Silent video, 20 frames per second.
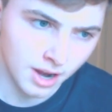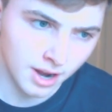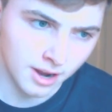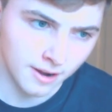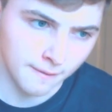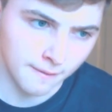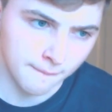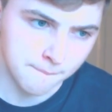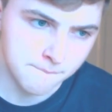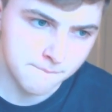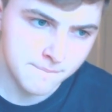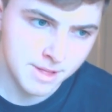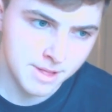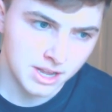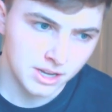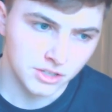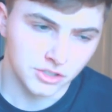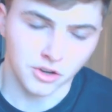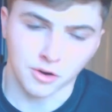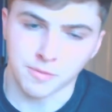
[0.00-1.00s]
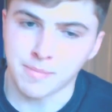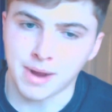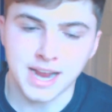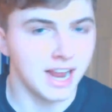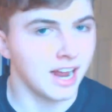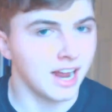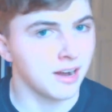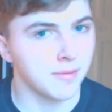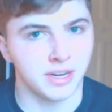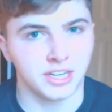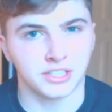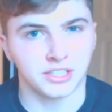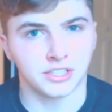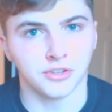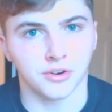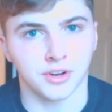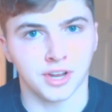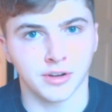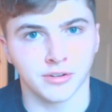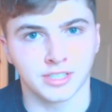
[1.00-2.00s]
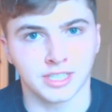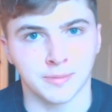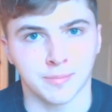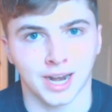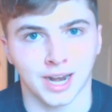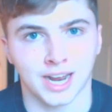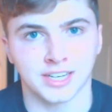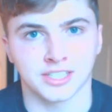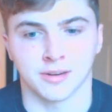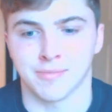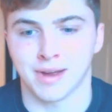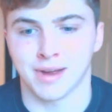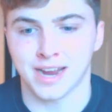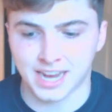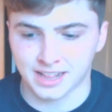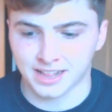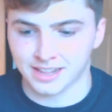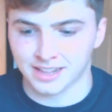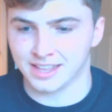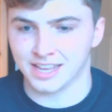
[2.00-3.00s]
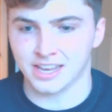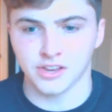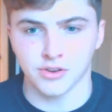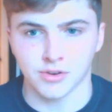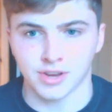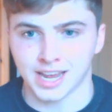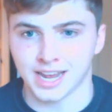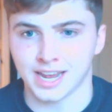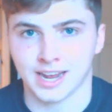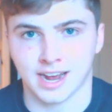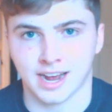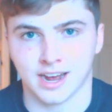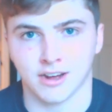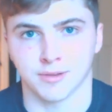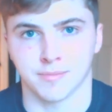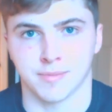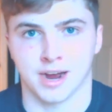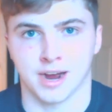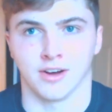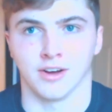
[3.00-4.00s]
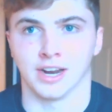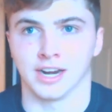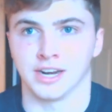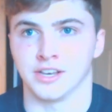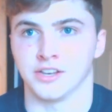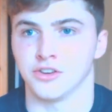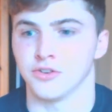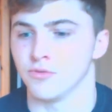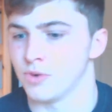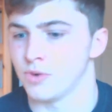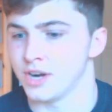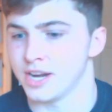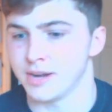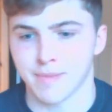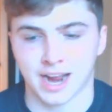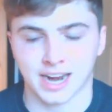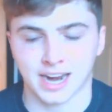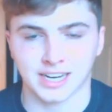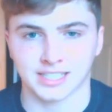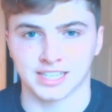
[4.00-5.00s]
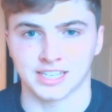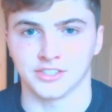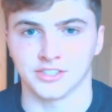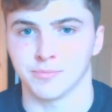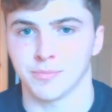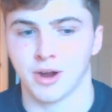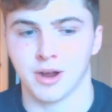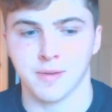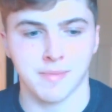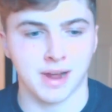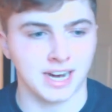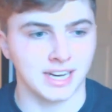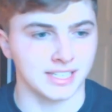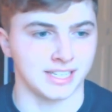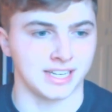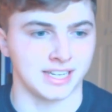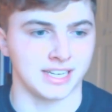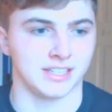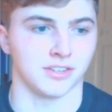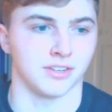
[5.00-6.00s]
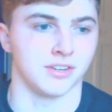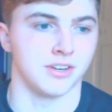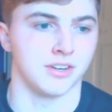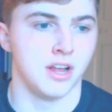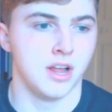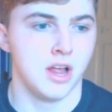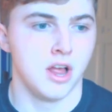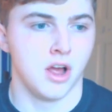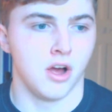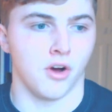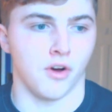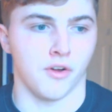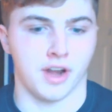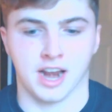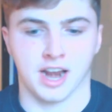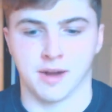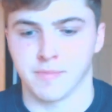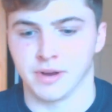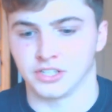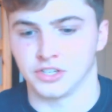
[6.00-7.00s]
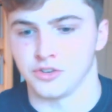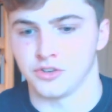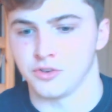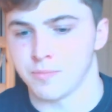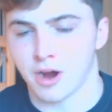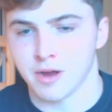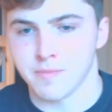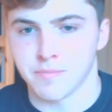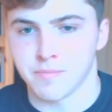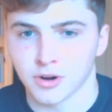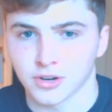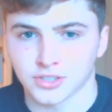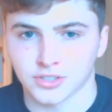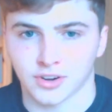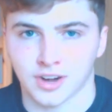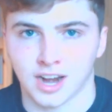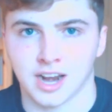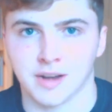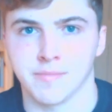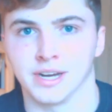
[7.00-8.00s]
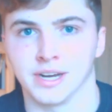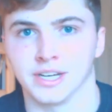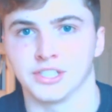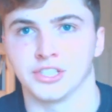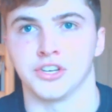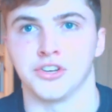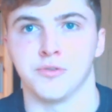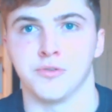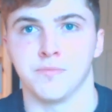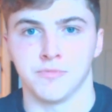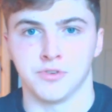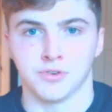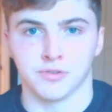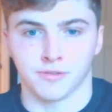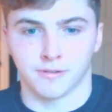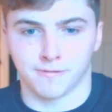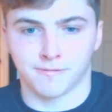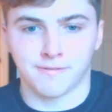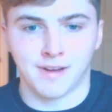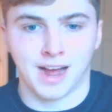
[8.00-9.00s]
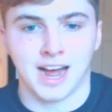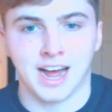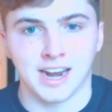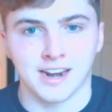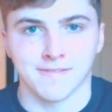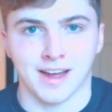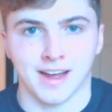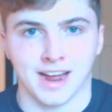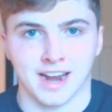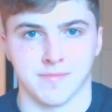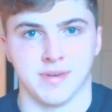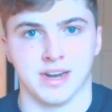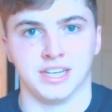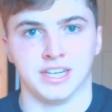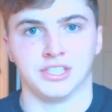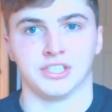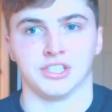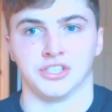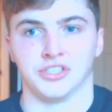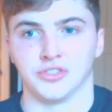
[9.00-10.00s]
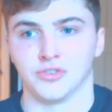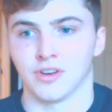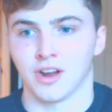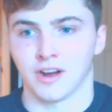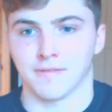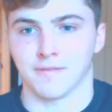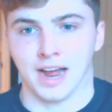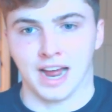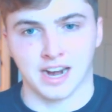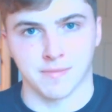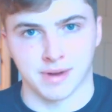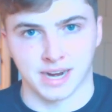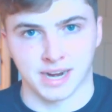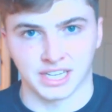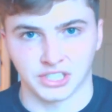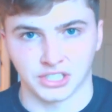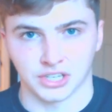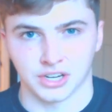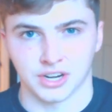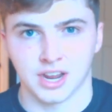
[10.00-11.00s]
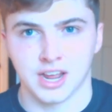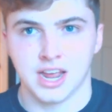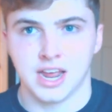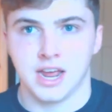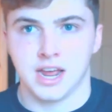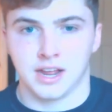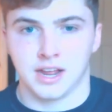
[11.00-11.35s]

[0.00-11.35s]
Um, so make animation your guilty pleasure. Make it the thing you geek out about, and you read magazines, you buy magazines on on animation, you buy books on animation. You you're a fan of animation. You love animation.